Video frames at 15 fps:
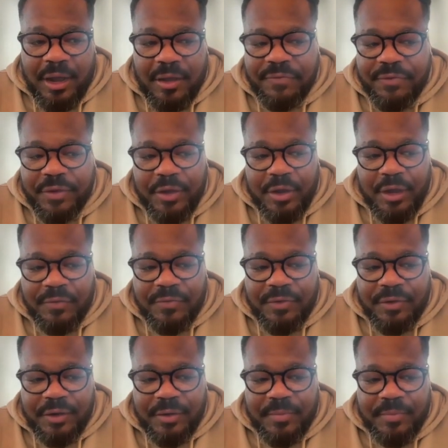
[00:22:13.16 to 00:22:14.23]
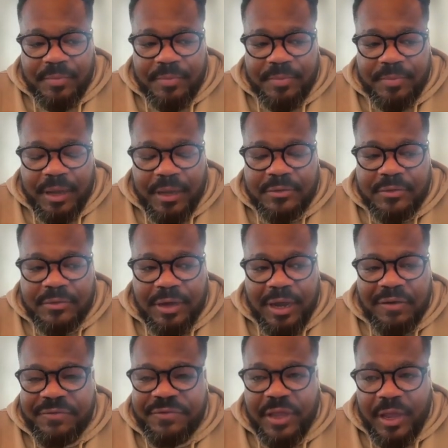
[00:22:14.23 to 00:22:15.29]
after after um, at the
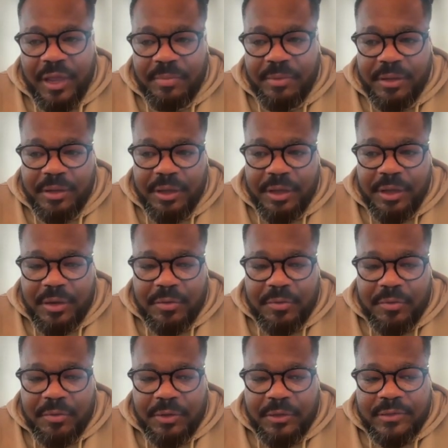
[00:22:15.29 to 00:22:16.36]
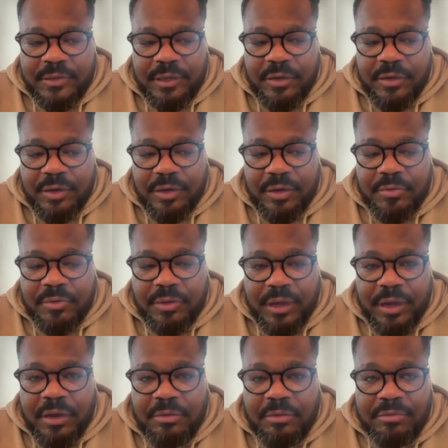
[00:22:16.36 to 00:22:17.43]
halftime, we said, "Oh, we
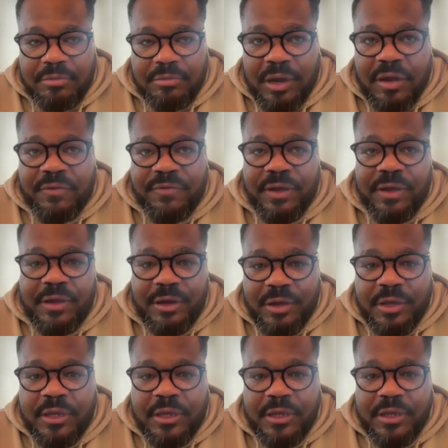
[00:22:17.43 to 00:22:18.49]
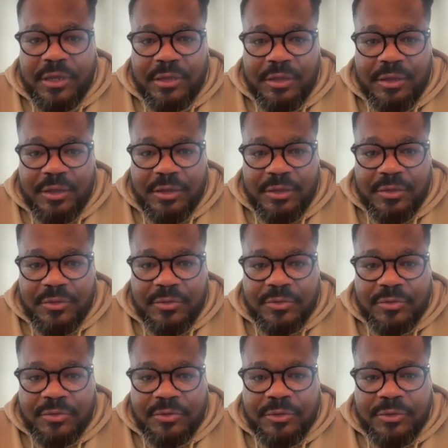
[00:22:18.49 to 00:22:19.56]
are we are very lucky
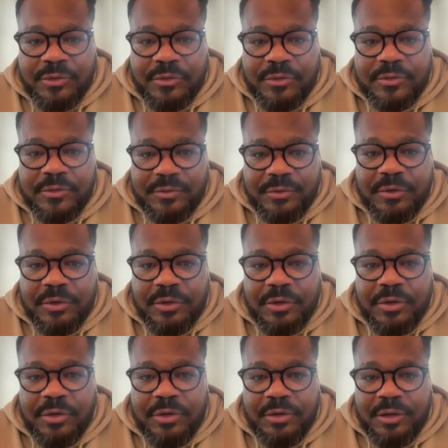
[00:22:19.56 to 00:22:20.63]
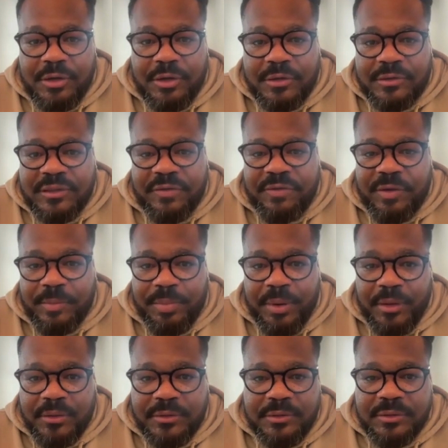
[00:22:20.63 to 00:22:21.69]
to just you know uh, seven
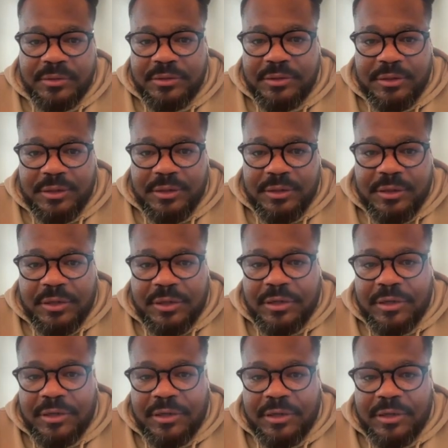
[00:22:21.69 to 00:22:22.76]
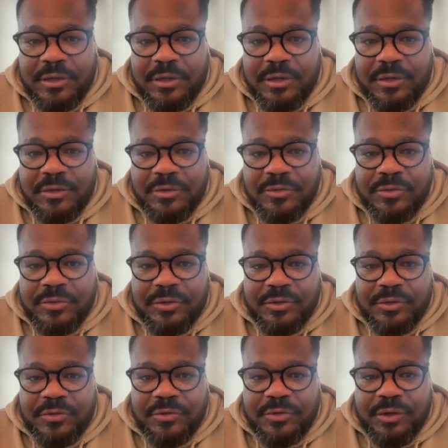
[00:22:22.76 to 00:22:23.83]
points uh, to the
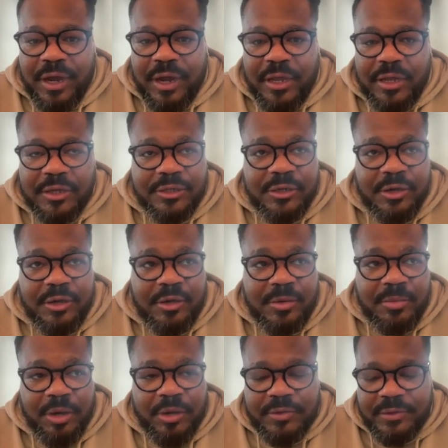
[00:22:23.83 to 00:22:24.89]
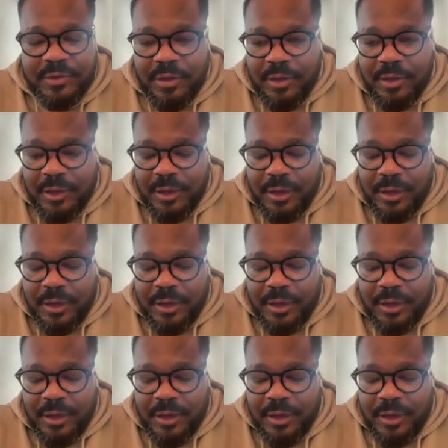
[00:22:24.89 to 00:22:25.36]
to the Irish boys."